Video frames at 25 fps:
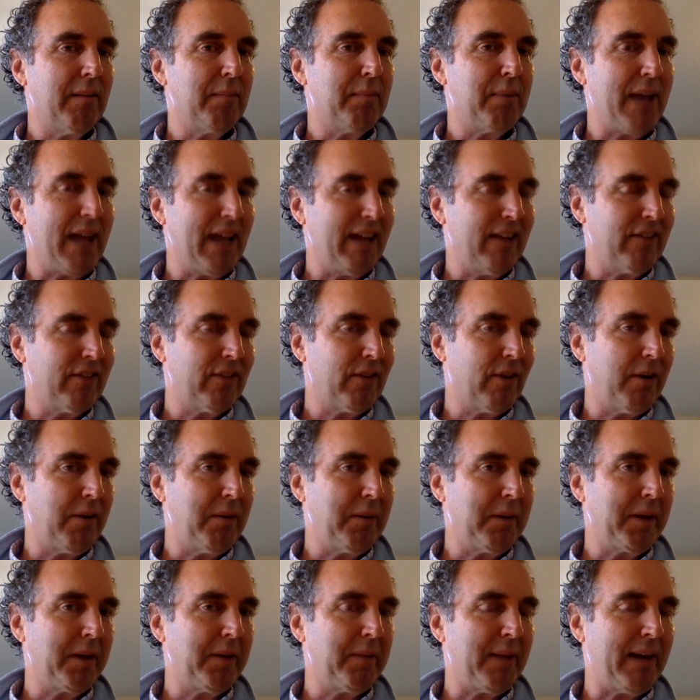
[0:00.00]

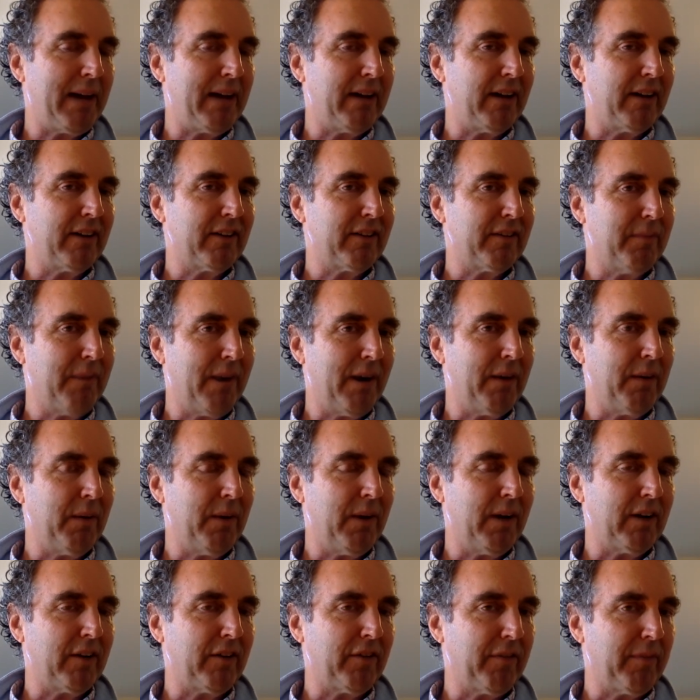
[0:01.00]
brainstorming about a
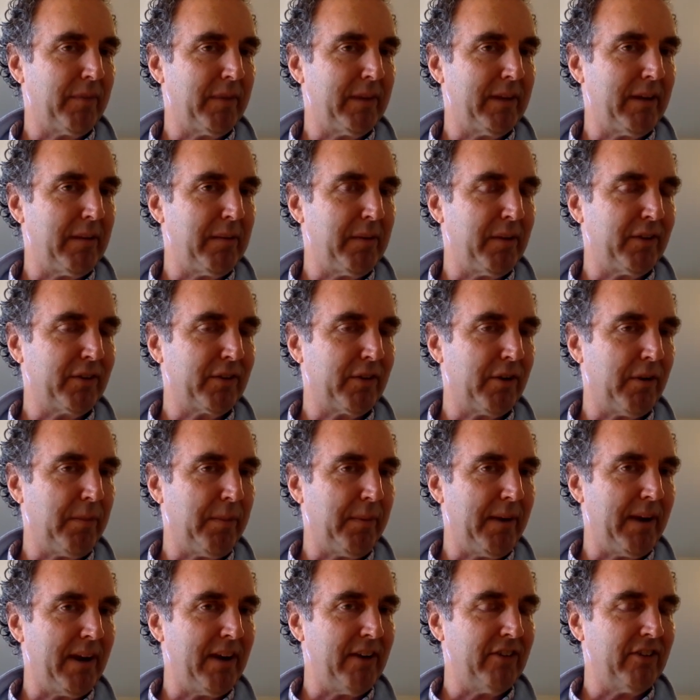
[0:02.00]
smartwatch from the WUAS
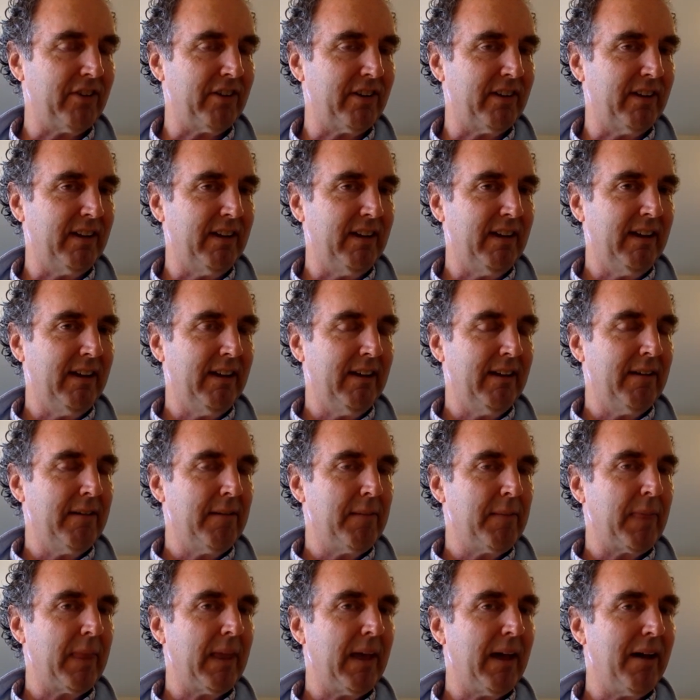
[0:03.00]
Corporation
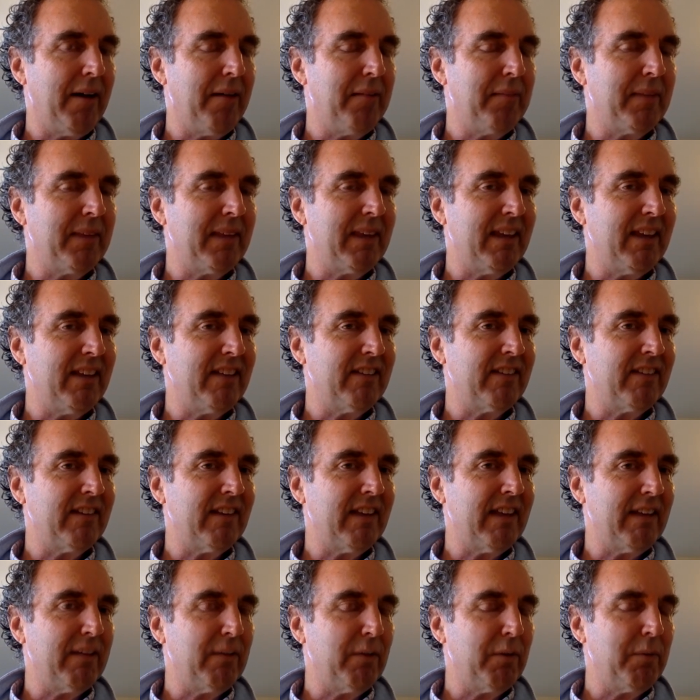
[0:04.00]
um, is
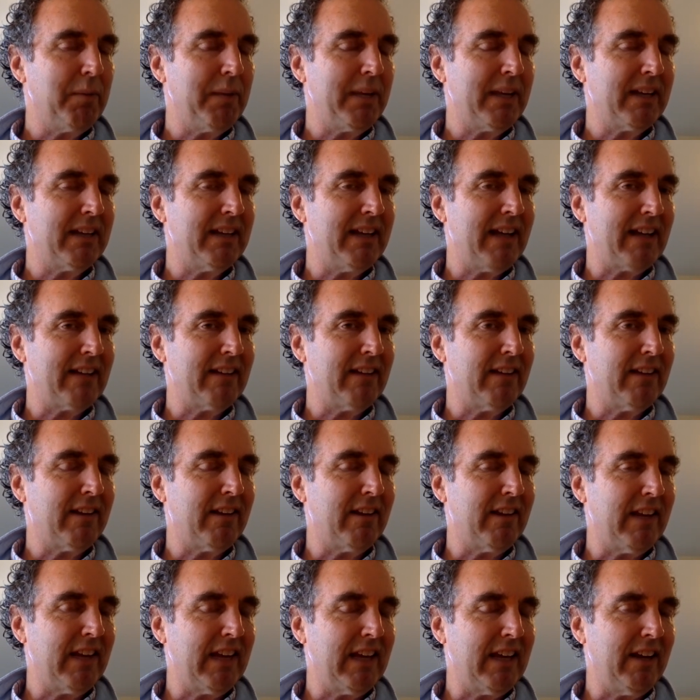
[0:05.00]
it would be connected
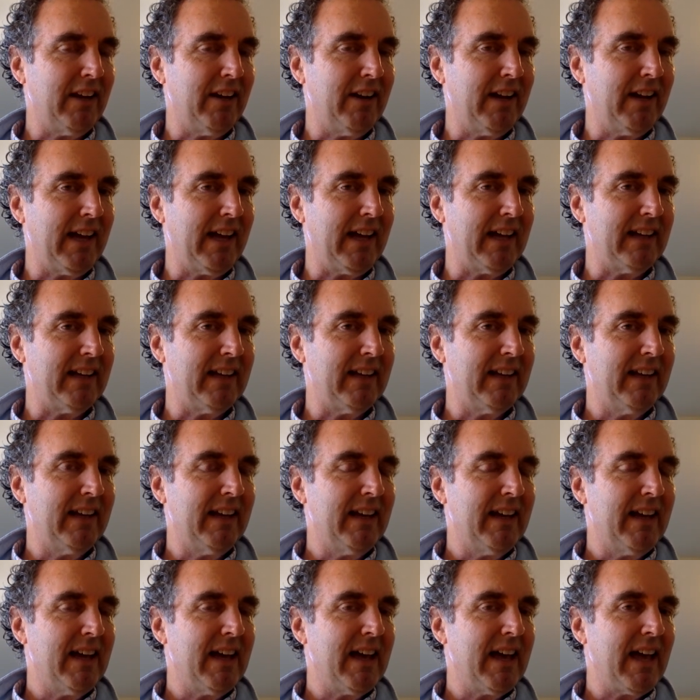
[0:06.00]
to the internet.
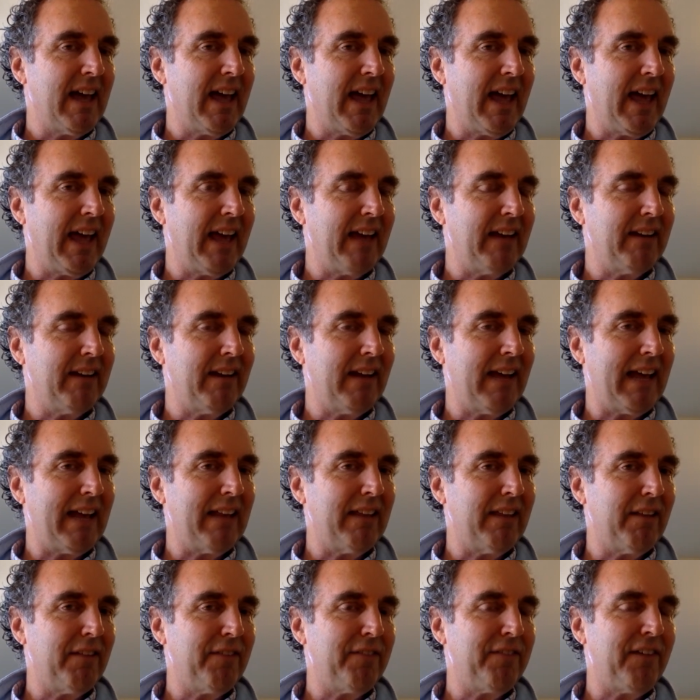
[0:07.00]
And, and the